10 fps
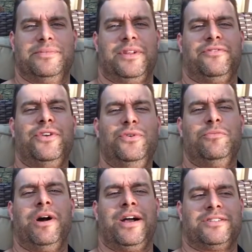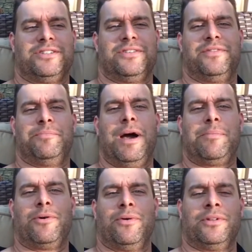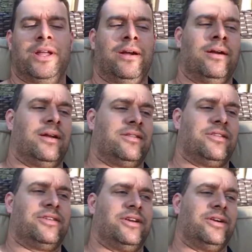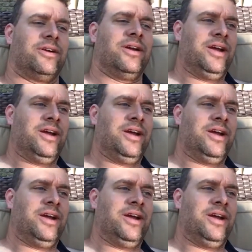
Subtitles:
a few boxes of the popcorn there at the theater.